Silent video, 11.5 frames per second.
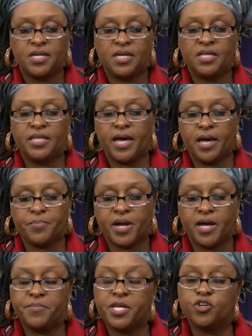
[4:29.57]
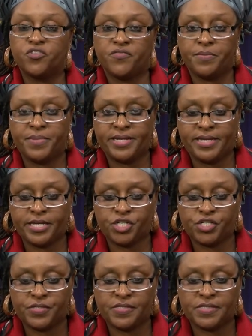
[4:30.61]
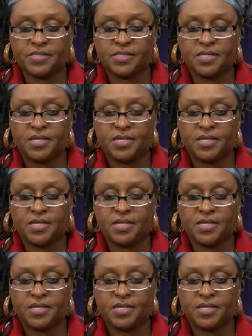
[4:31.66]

in the upcoming November elections.